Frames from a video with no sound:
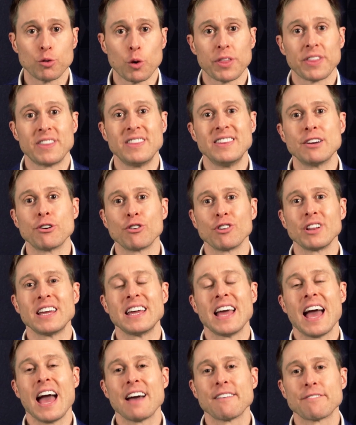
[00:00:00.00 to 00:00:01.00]
with
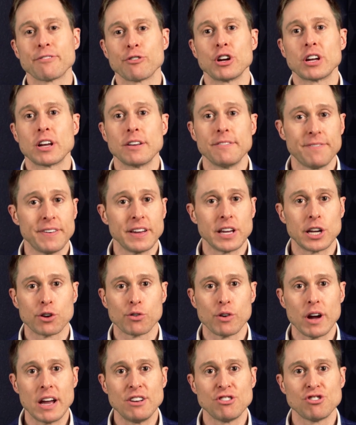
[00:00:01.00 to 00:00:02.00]
nearly every
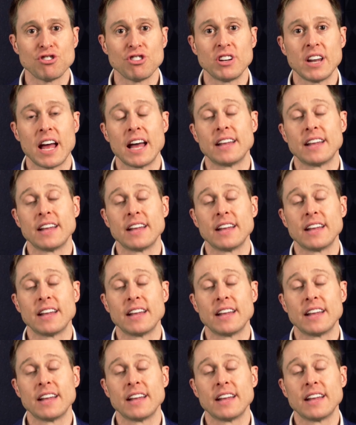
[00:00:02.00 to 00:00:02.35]
configuration